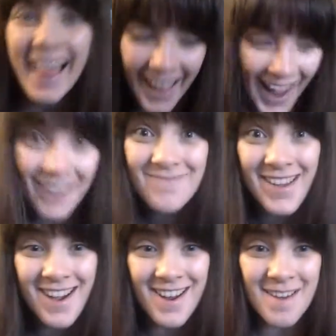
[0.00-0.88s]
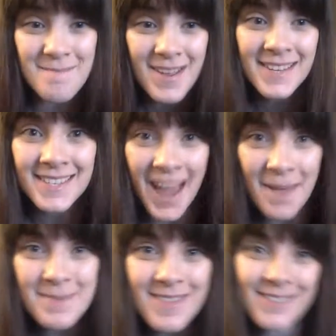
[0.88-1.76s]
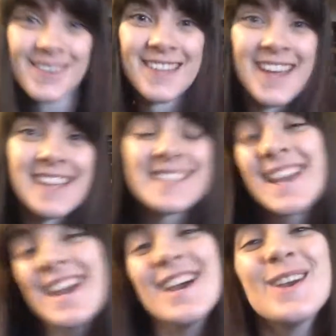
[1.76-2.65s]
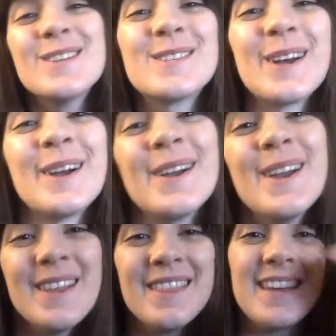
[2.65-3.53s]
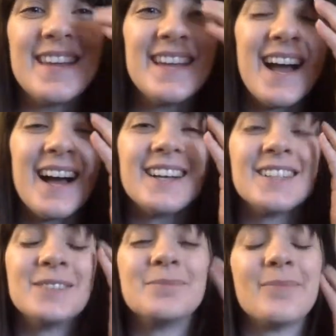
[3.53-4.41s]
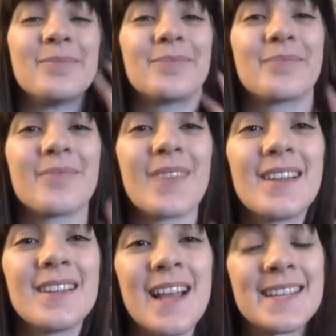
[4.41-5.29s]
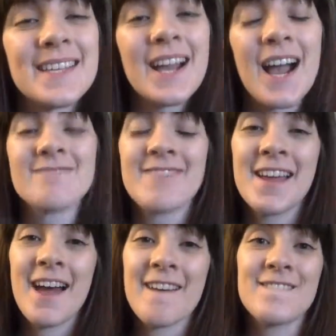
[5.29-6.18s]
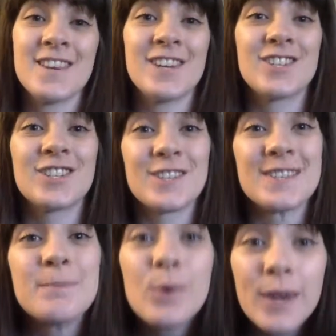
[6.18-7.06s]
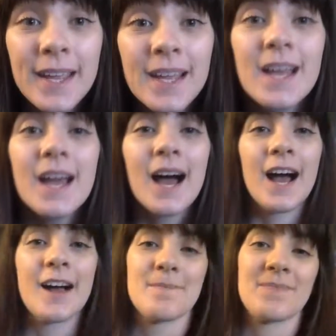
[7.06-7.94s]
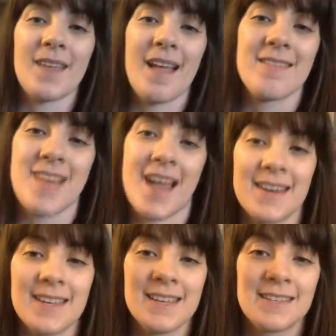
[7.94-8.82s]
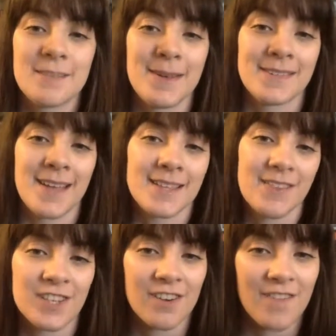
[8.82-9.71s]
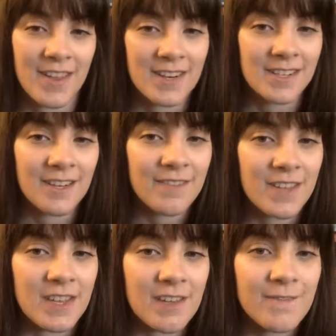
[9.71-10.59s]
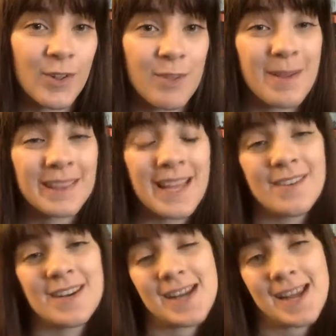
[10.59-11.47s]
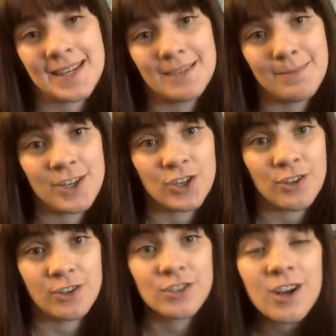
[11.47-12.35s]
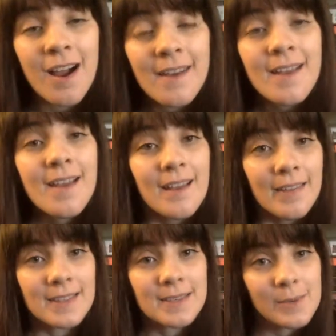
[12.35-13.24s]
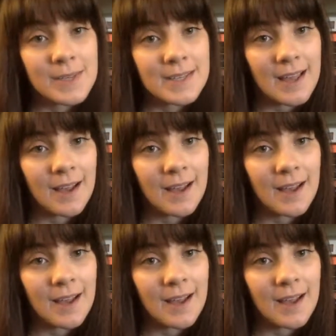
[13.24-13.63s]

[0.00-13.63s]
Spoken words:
Oh my god, I'm snapping through these. So the last thing I read, I finished this morning, and that is The Best Science Fiction and Fantasy of the Year, Volume 11, edited by Jonathan Strahan. This was